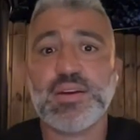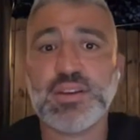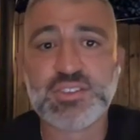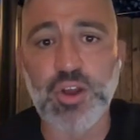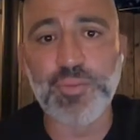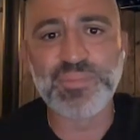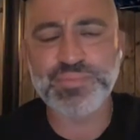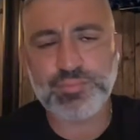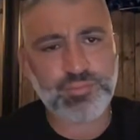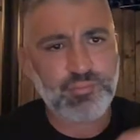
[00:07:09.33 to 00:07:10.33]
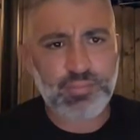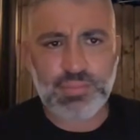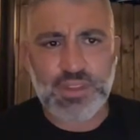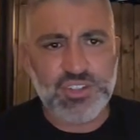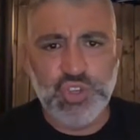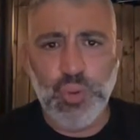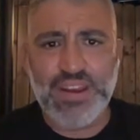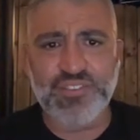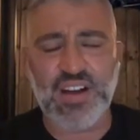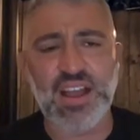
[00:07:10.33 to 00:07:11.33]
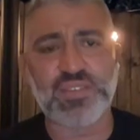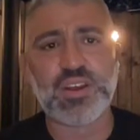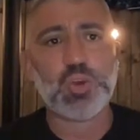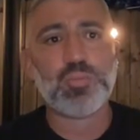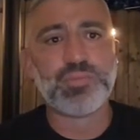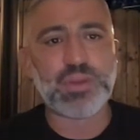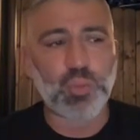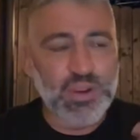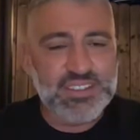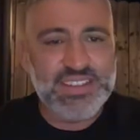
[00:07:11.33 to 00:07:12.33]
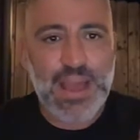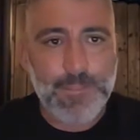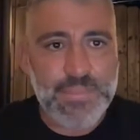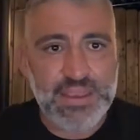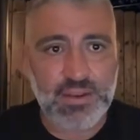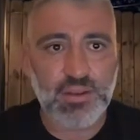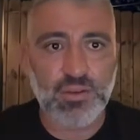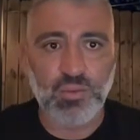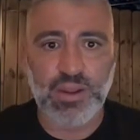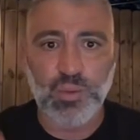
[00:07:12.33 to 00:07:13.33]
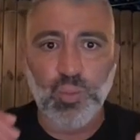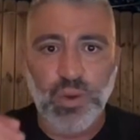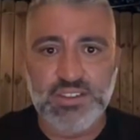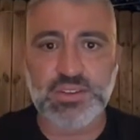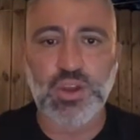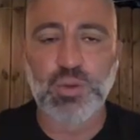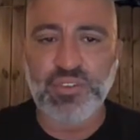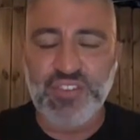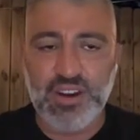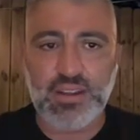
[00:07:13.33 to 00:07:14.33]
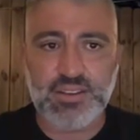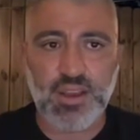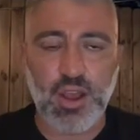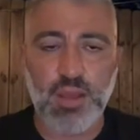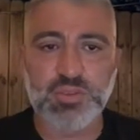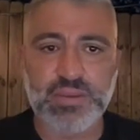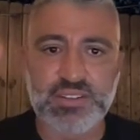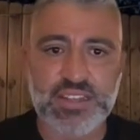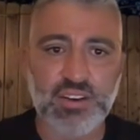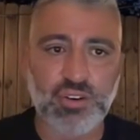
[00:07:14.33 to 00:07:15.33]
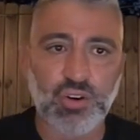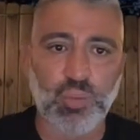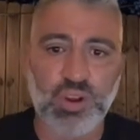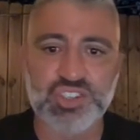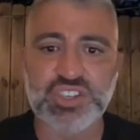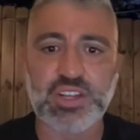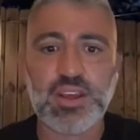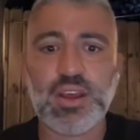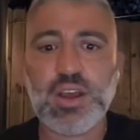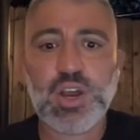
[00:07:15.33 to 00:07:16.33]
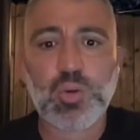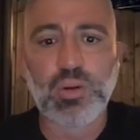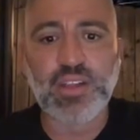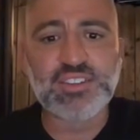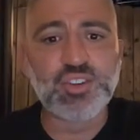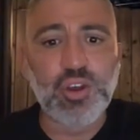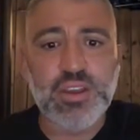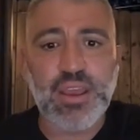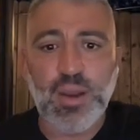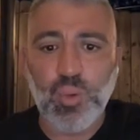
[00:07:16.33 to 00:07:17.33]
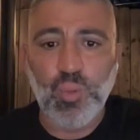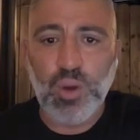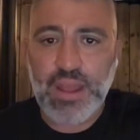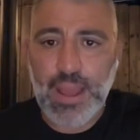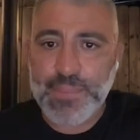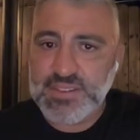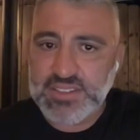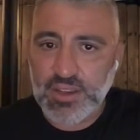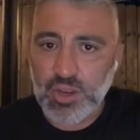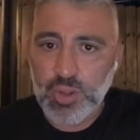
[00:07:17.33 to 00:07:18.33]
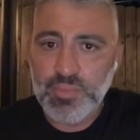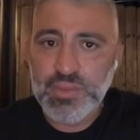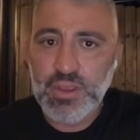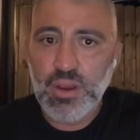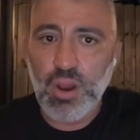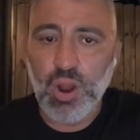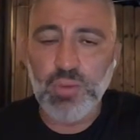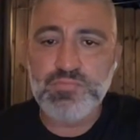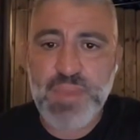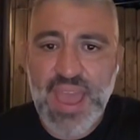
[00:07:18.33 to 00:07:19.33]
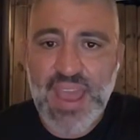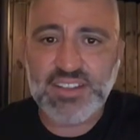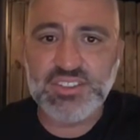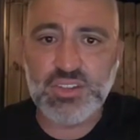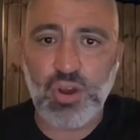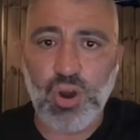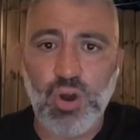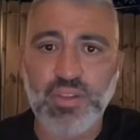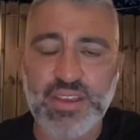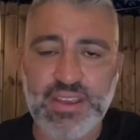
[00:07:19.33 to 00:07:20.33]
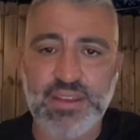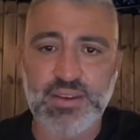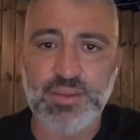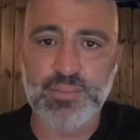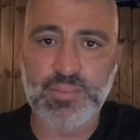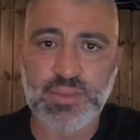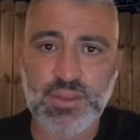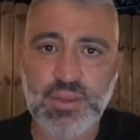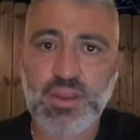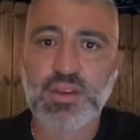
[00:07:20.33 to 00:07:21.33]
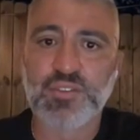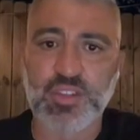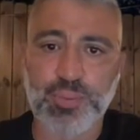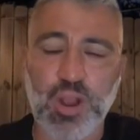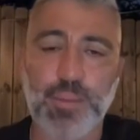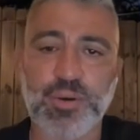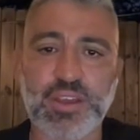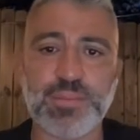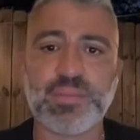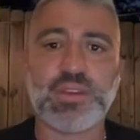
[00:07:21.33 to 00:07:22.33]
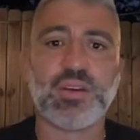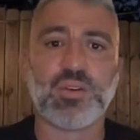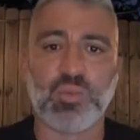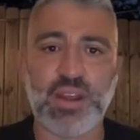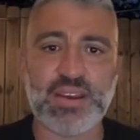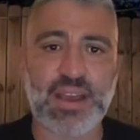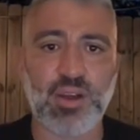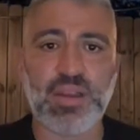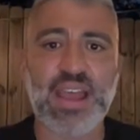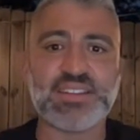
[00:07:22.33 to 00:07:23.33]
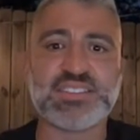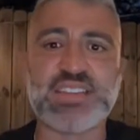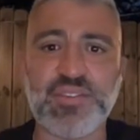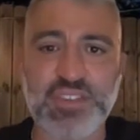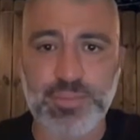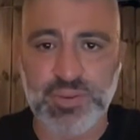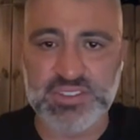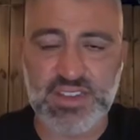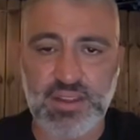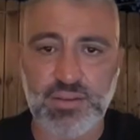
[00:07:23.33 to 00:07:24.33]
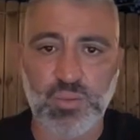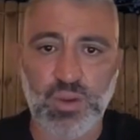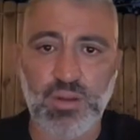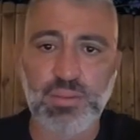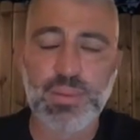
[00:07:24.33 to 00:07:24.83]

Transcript: So, 285. Now, what does that mean, right? Figured out the comps. We did it on our worksheet. Well, let's look at what happens here. Our max all-in for the property right now at 70%. Well,